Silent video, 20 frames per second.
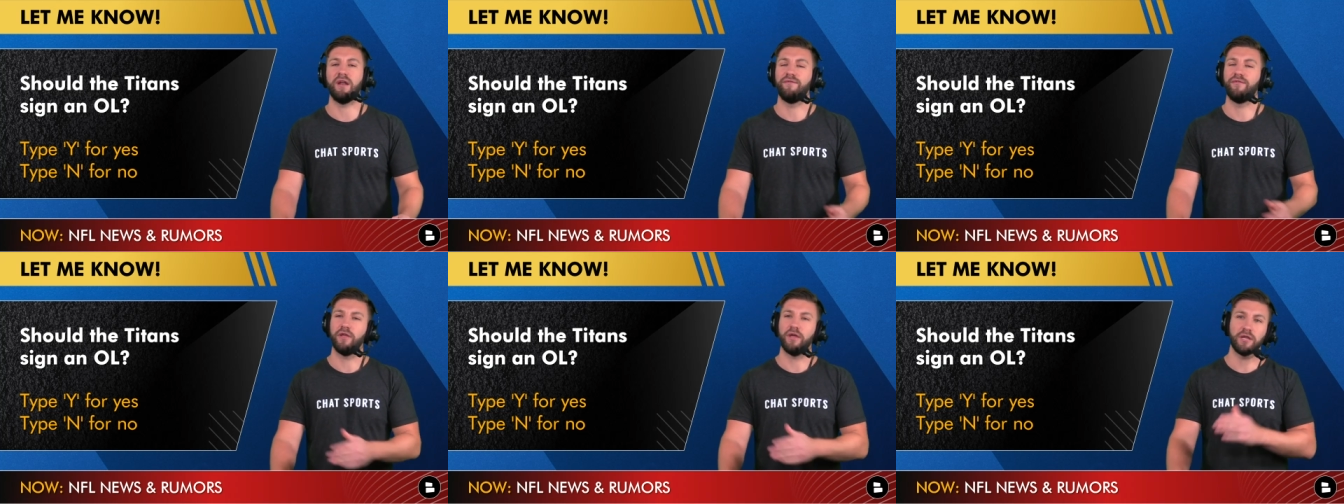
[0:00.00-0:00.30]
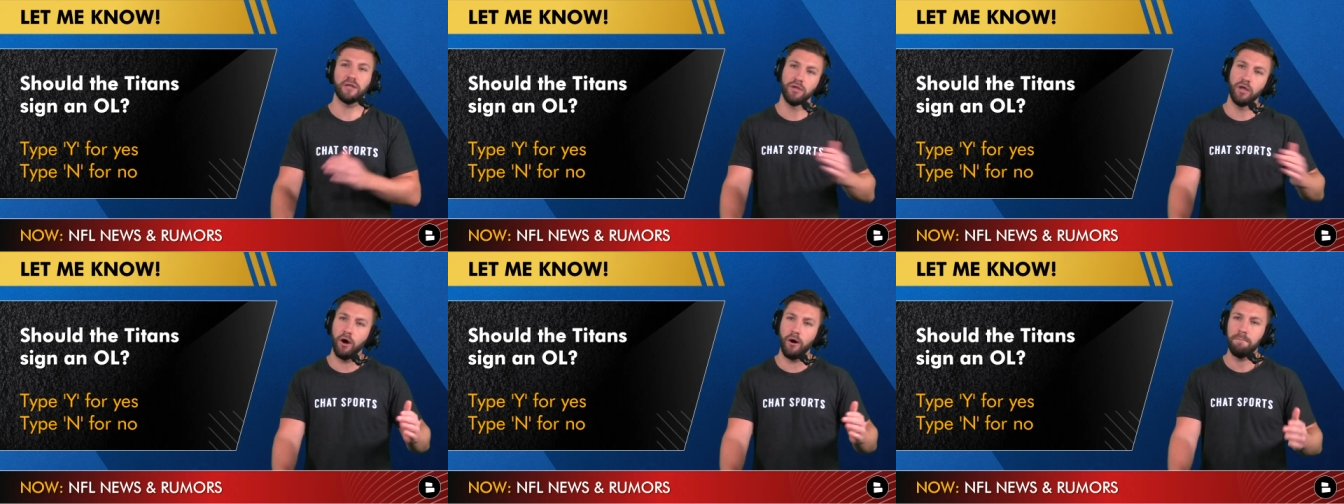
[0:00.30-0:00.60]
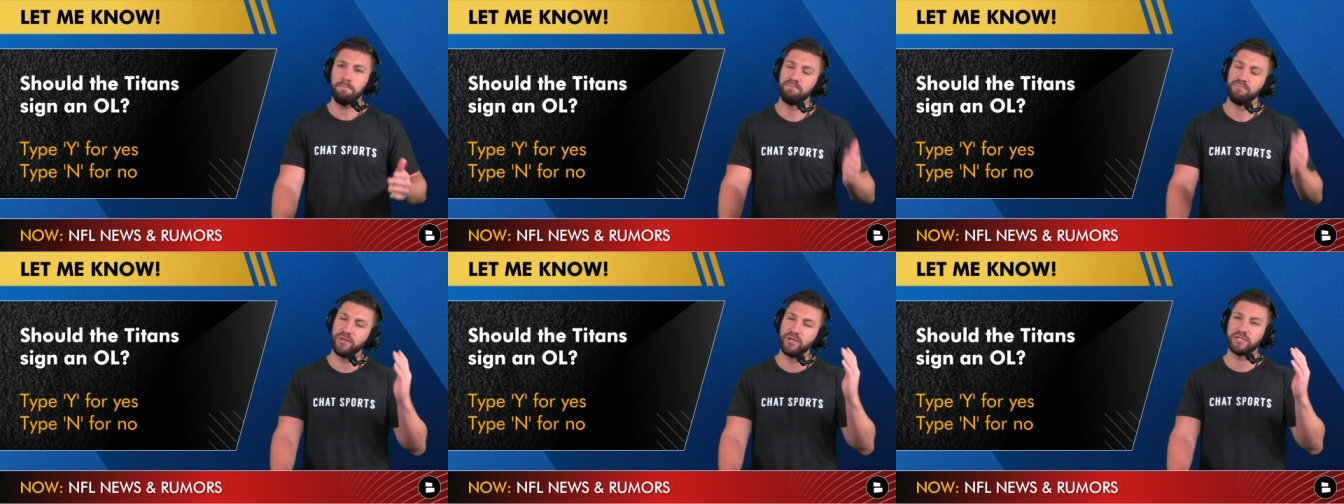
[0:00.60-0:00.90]
If you're like,
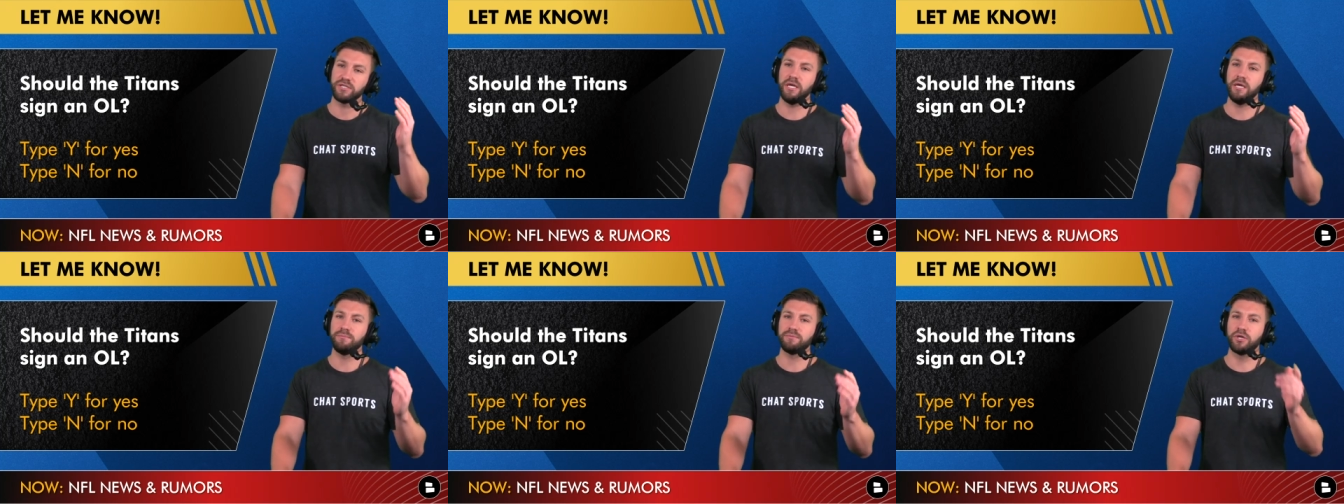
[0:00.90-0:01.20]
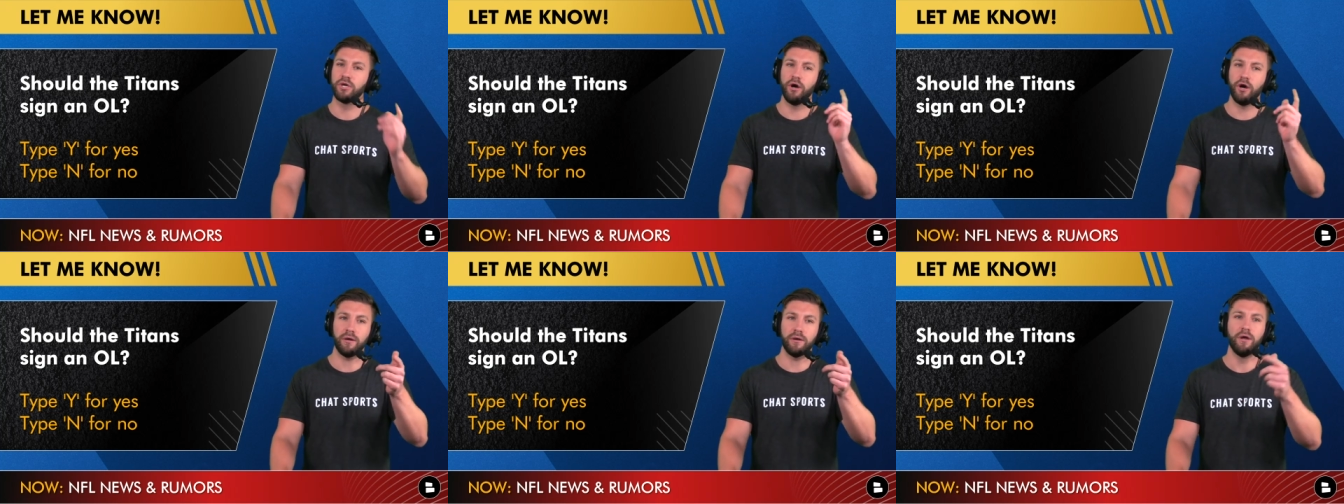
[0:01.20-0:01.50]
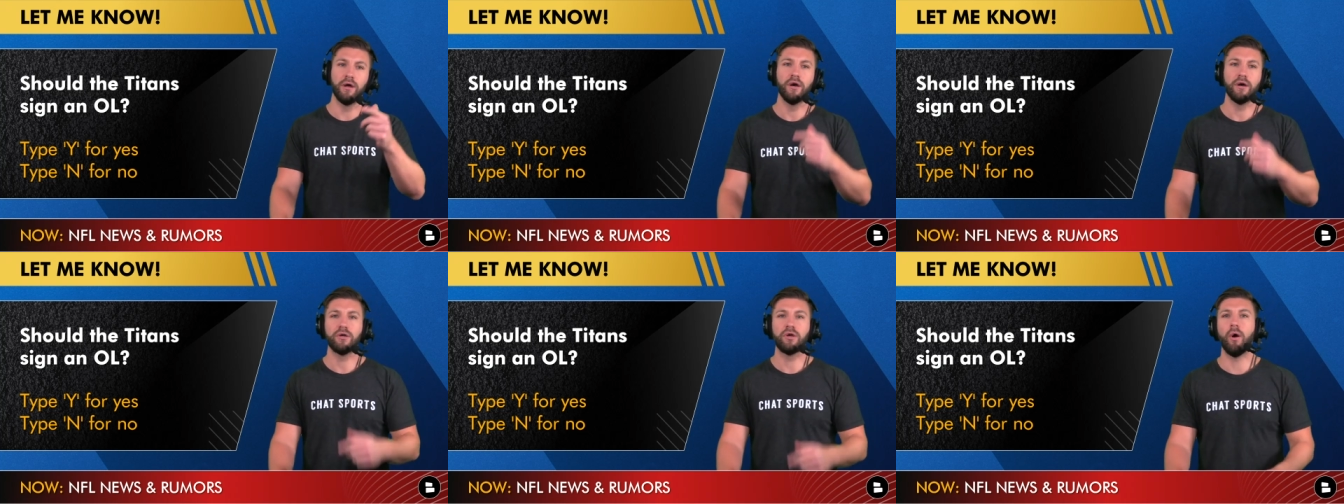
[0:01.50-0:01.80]
nope, this team's good,
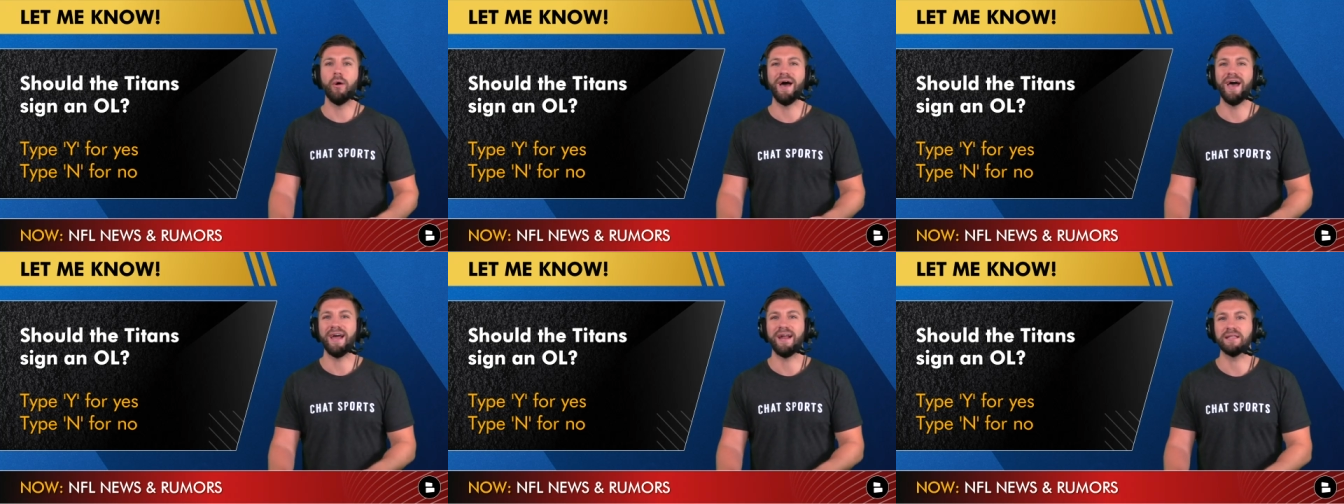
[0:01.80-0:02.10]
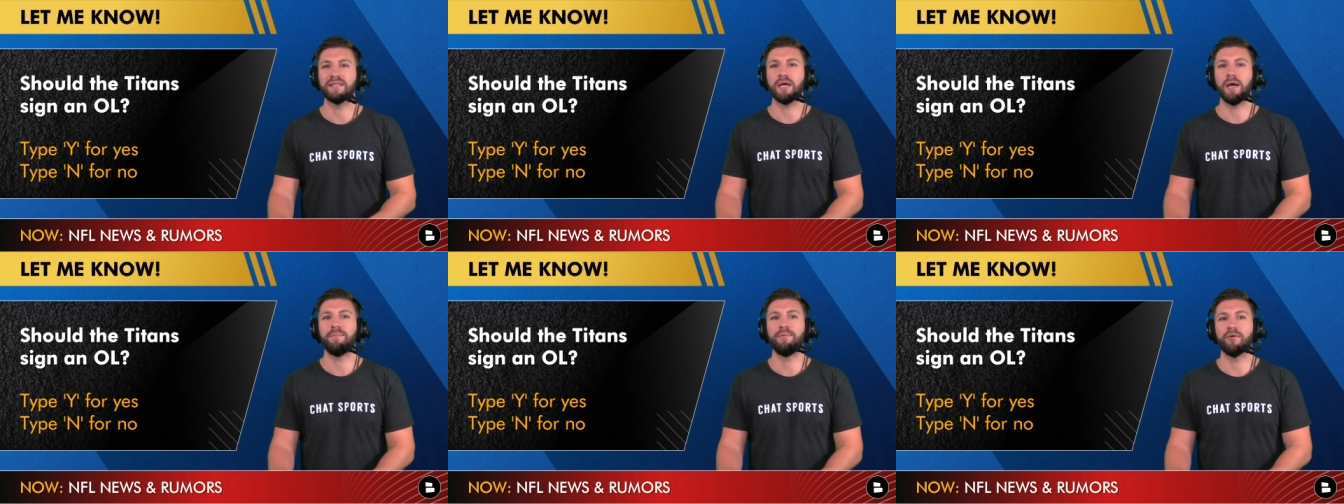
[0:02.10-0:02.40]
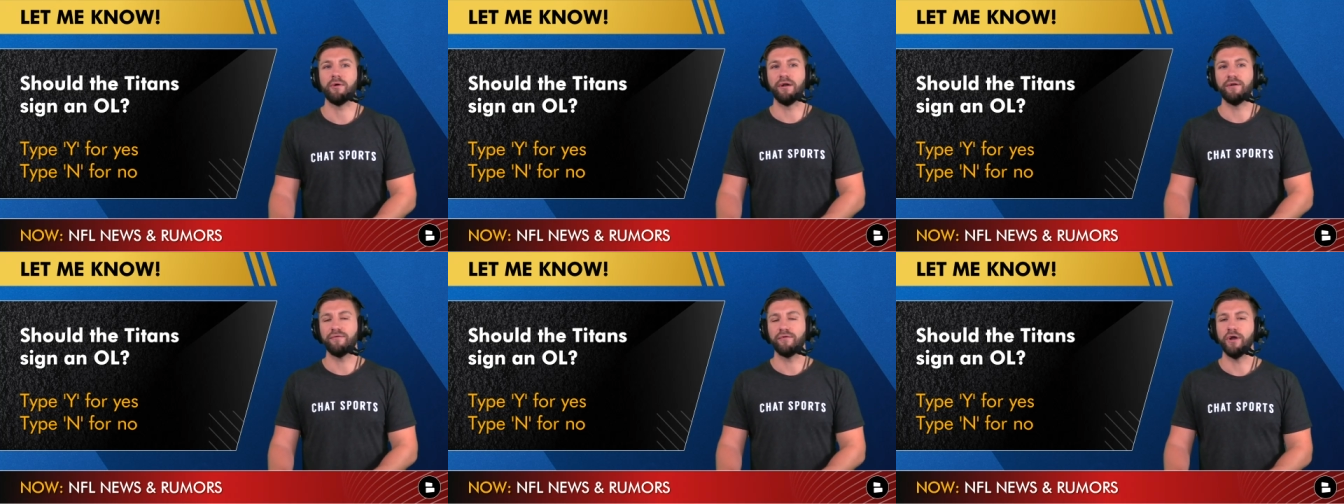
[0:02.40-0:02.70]
go ahead and type
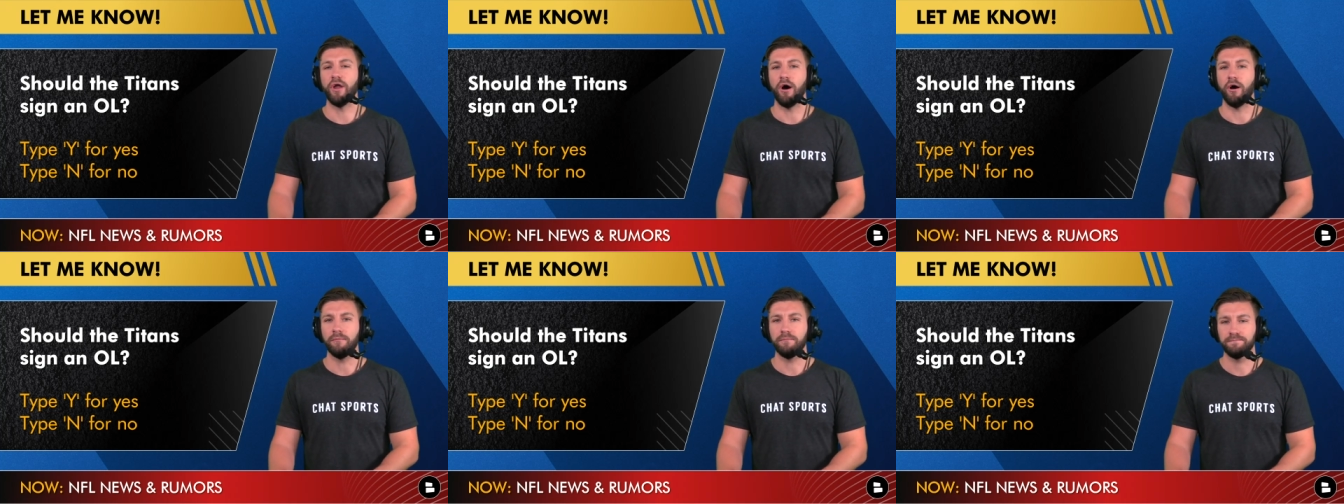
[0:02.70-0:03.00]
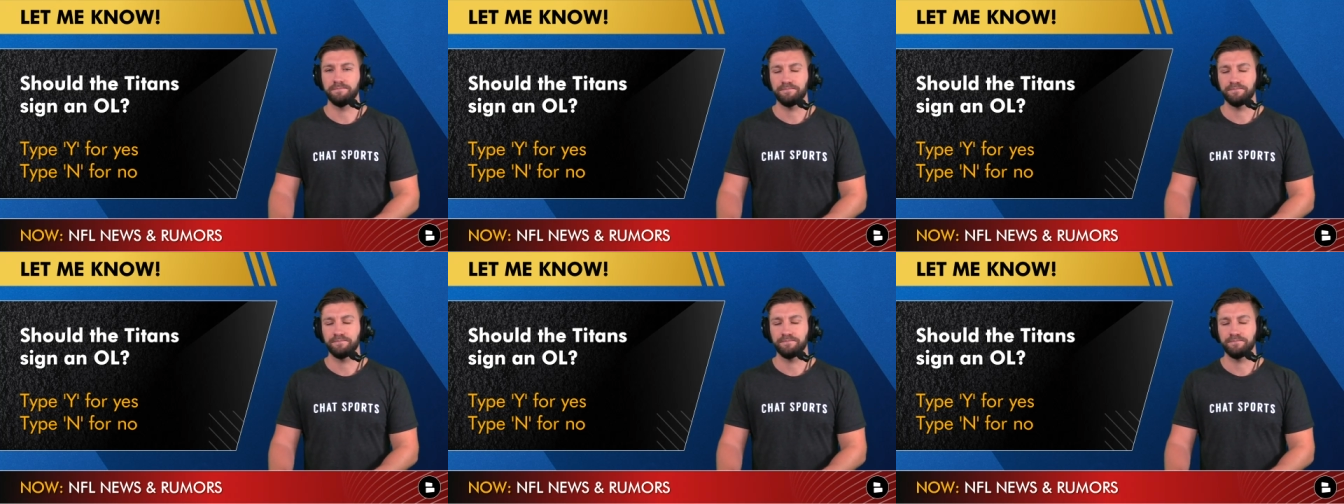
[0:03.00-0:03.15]
your N for no.